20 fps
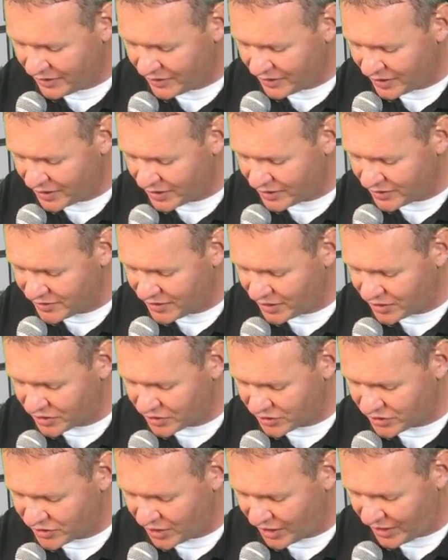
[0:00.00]
The
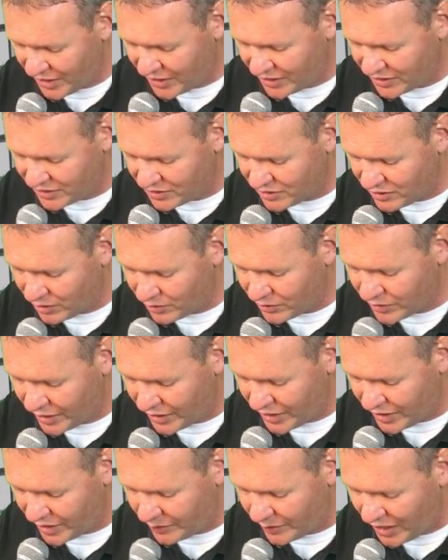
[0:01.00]
concession stand is
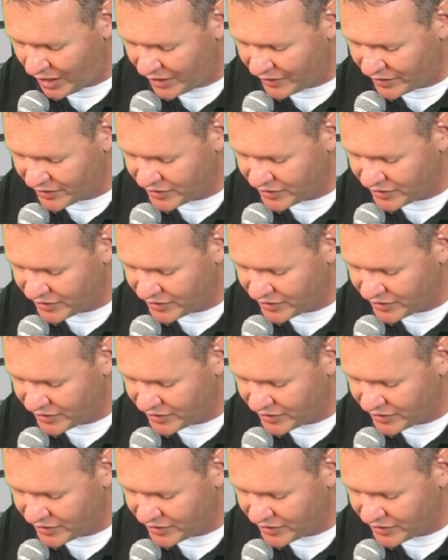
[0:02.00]
located behind